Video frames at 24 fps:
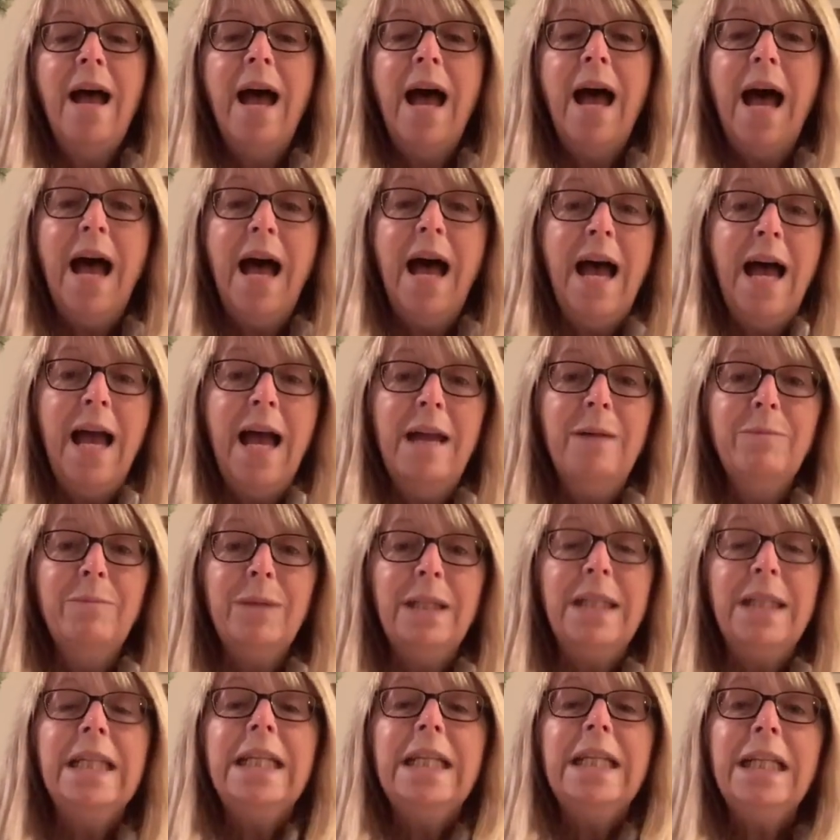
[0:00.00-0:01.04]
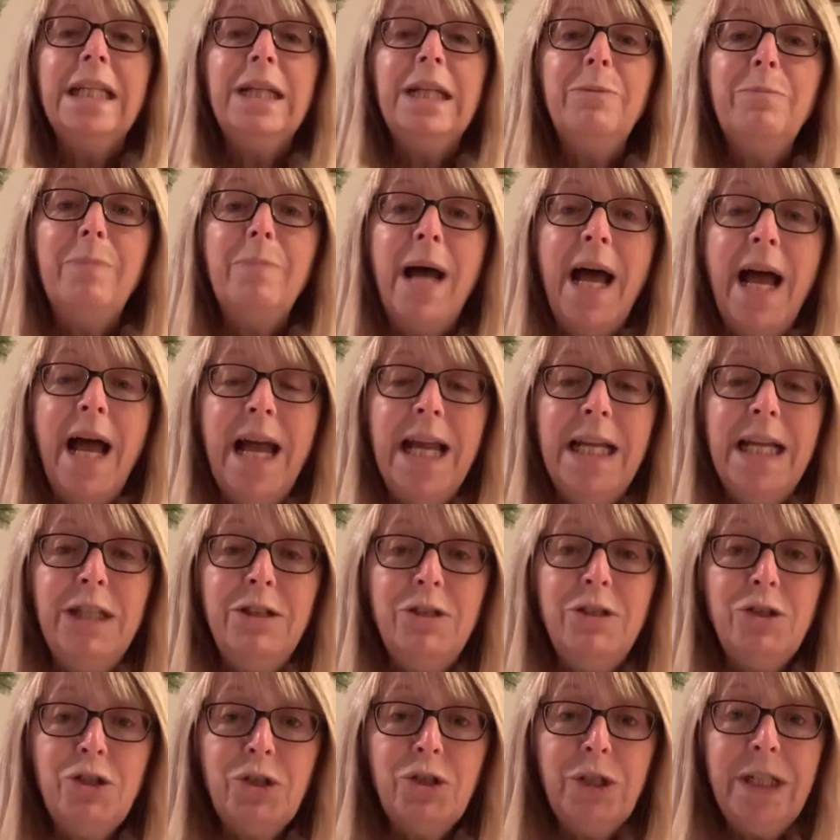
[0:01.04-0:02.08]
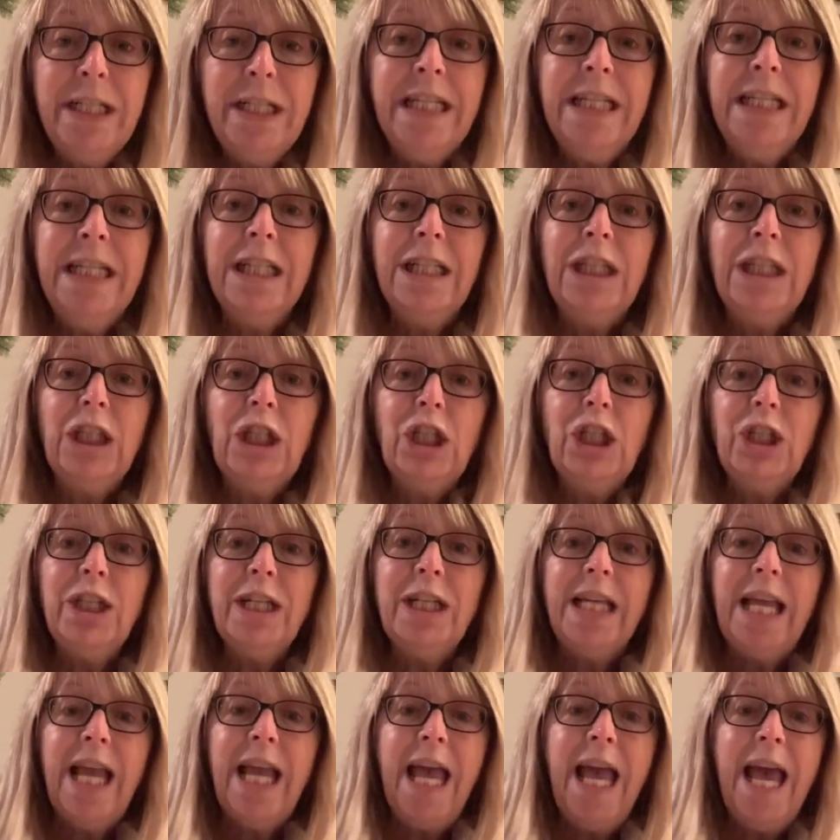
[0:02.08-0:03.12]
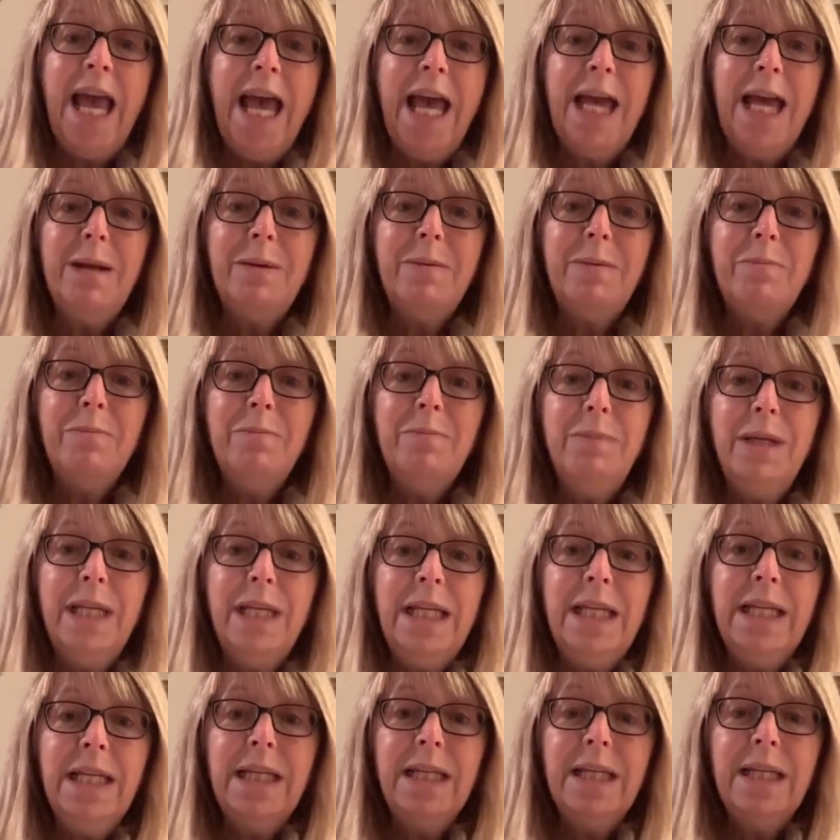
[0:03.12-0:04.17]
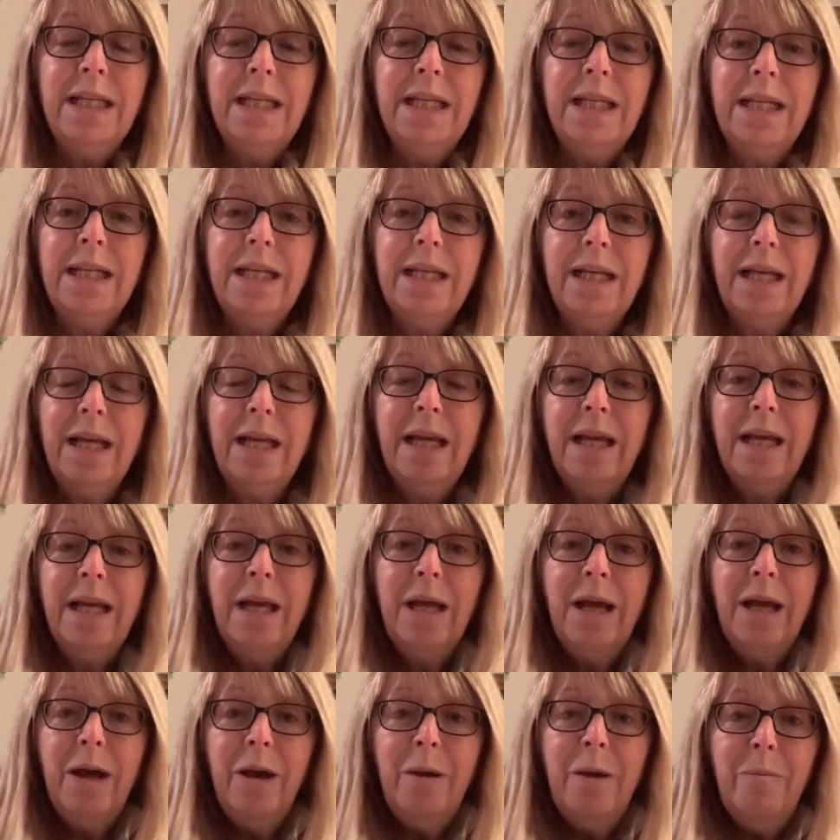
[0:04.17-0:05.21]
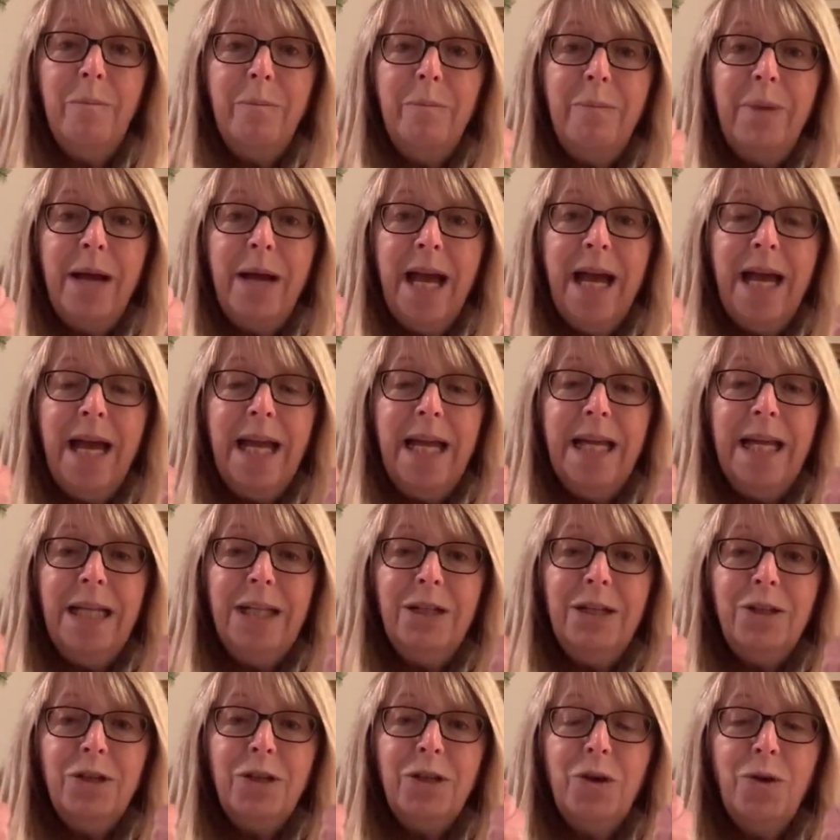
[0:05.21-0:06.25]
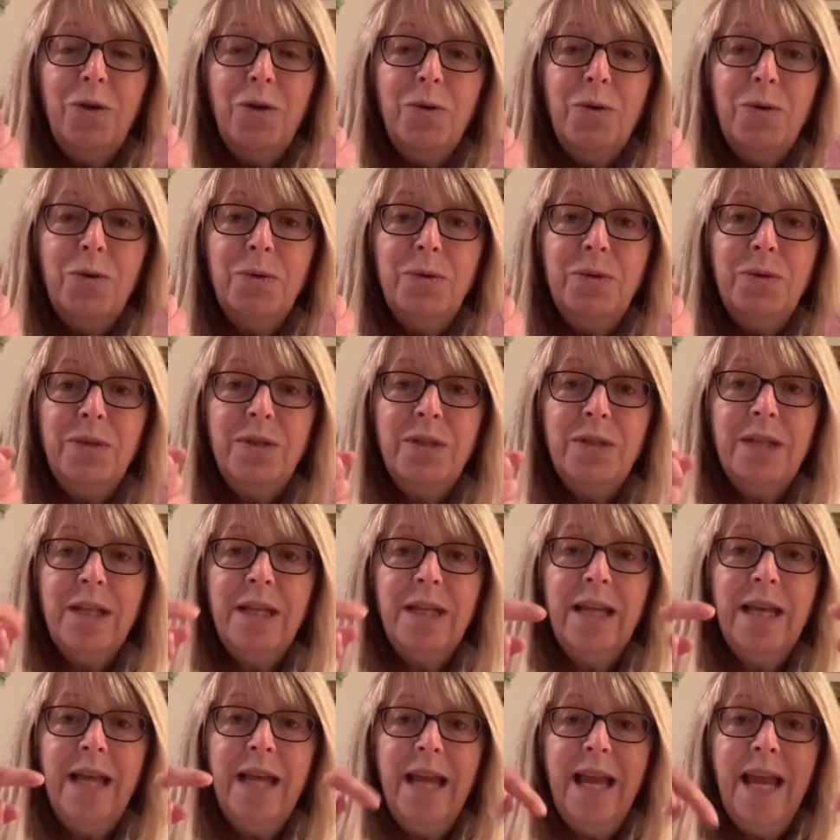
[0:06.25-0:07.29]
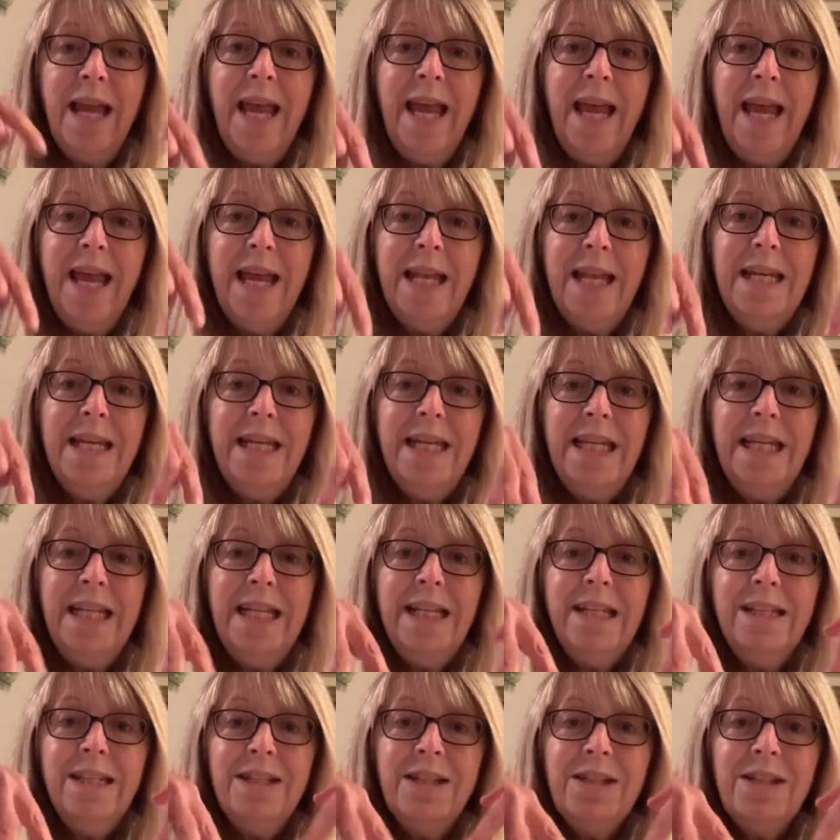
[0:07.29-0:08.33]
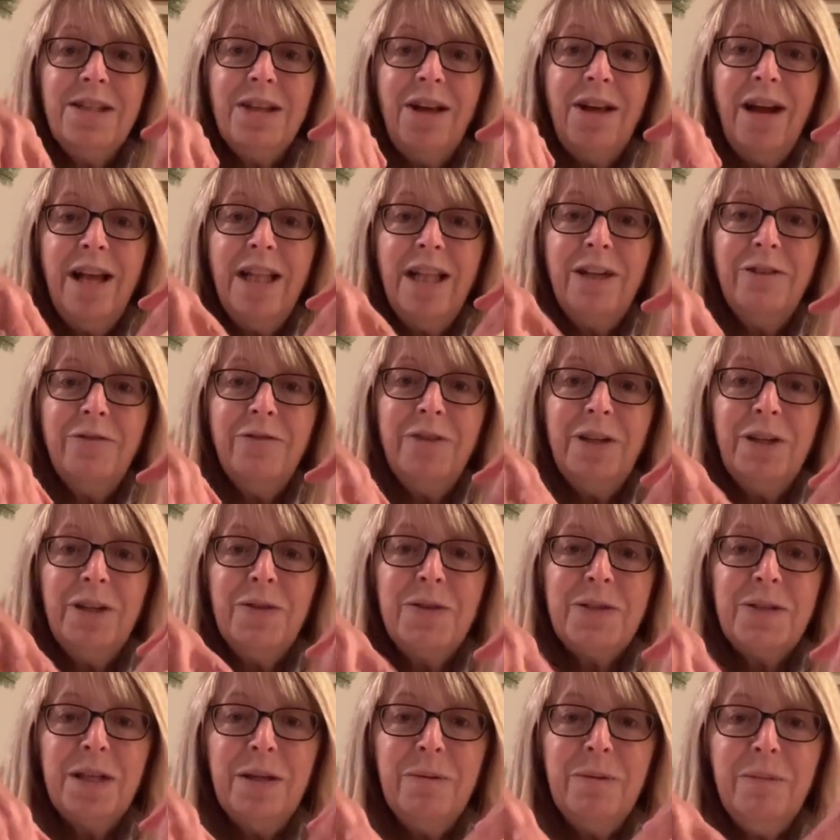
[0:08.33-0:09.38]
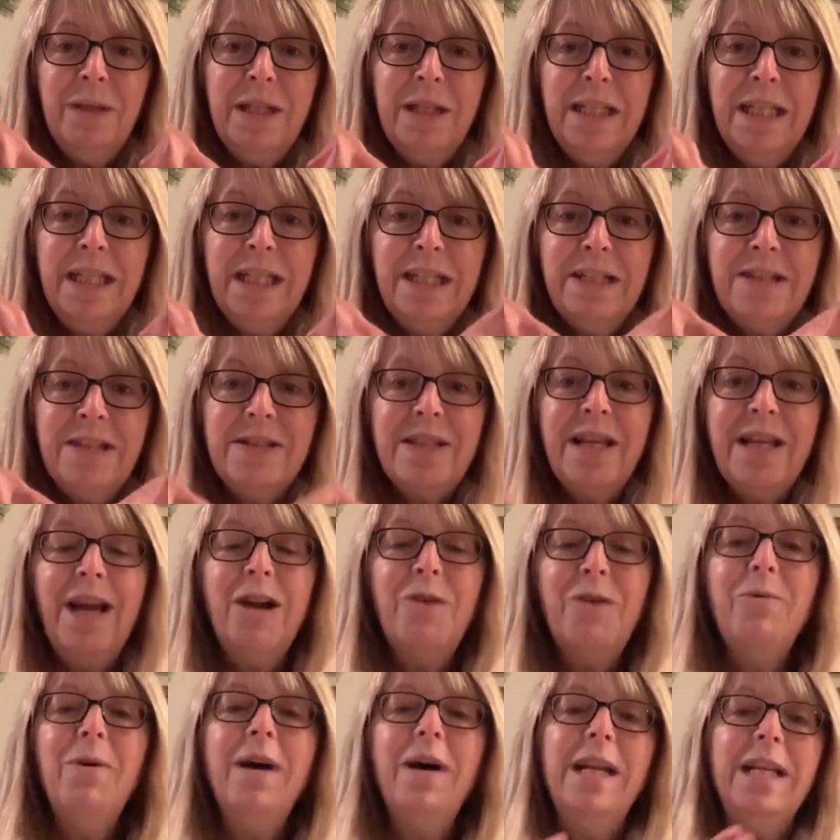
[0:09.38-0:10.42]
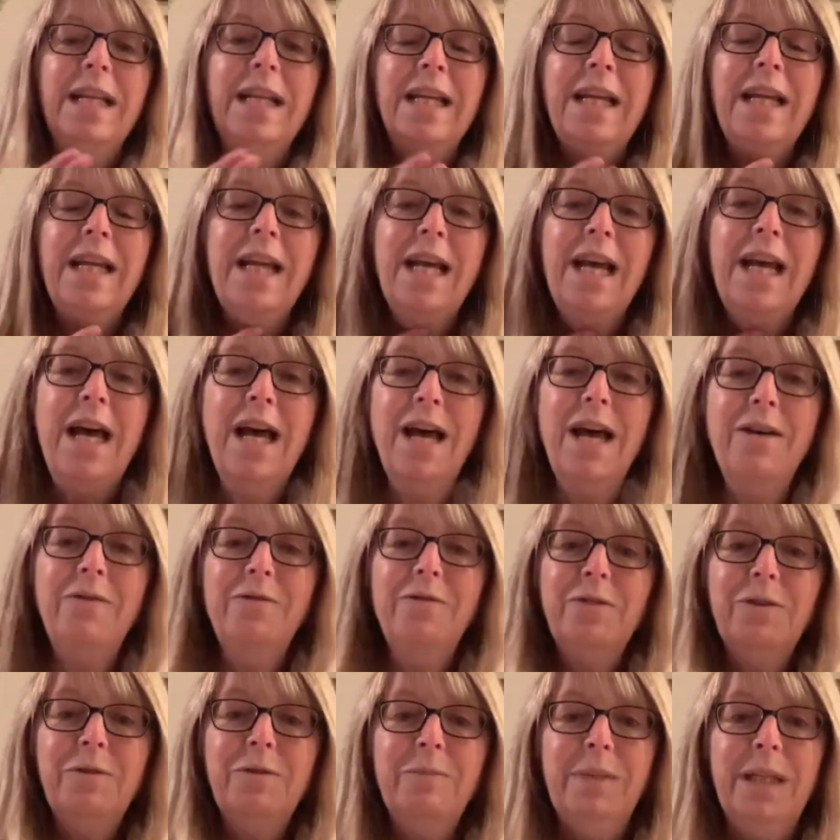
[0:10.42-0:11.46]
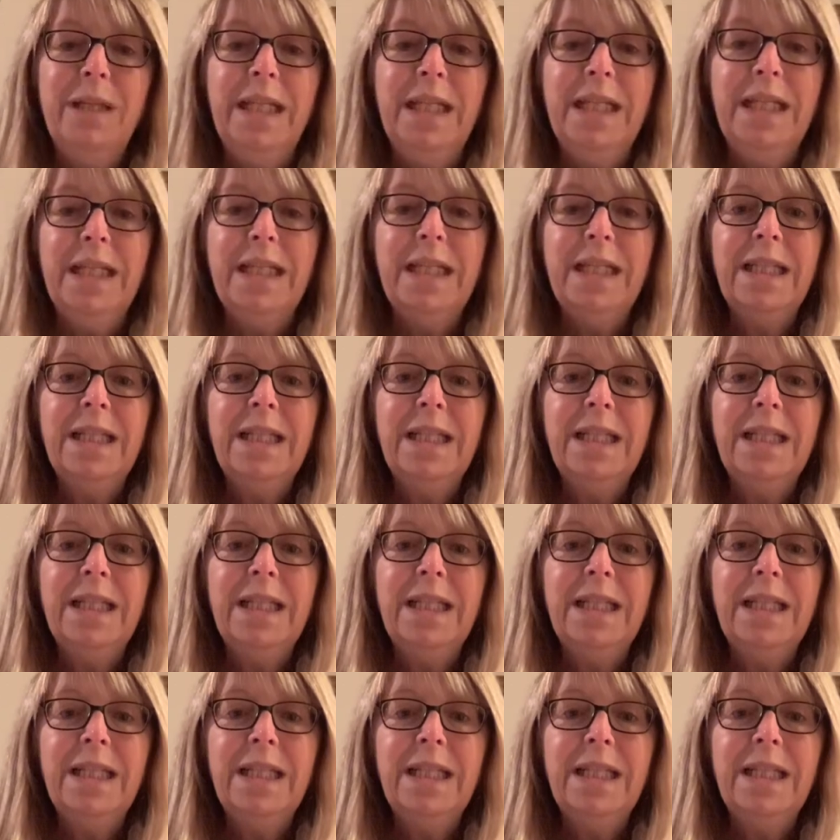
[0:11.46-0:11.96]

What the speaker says: I'm a little pine tree, look at me. Pine cones and needles, all our fingers can be needles, are what cover me.